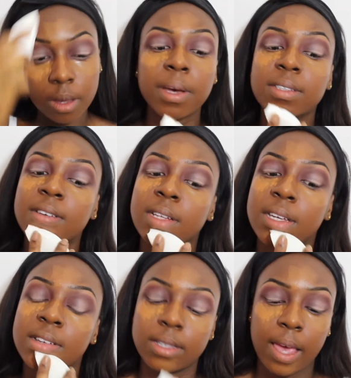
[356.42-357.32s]

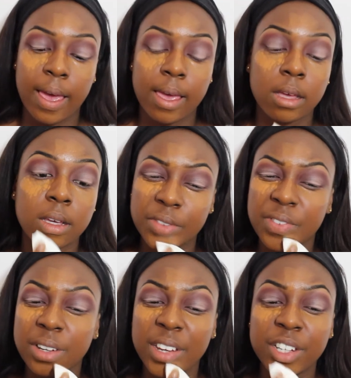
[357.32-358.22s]
Basically, it's a
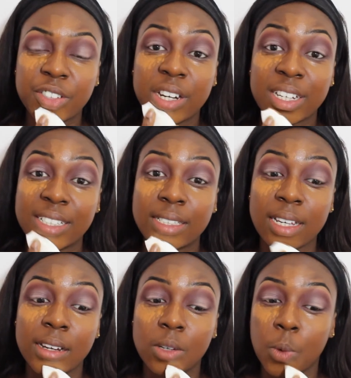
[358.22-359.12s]
foundation and a
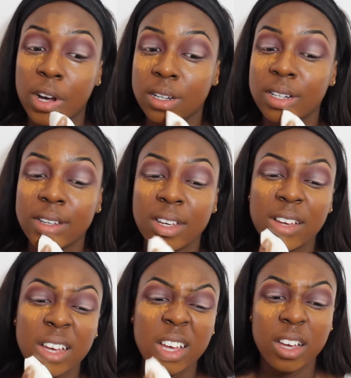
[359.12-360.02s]
concealer in one.
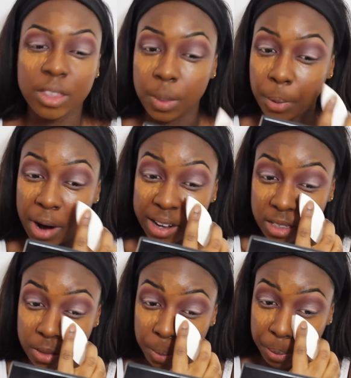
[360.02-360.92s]
The
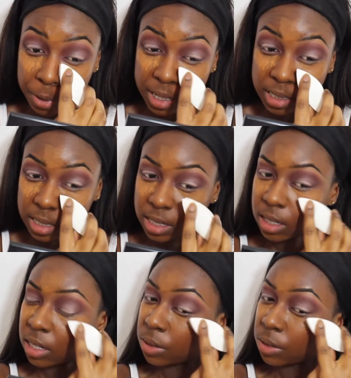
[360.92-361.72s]
price is pretty decent.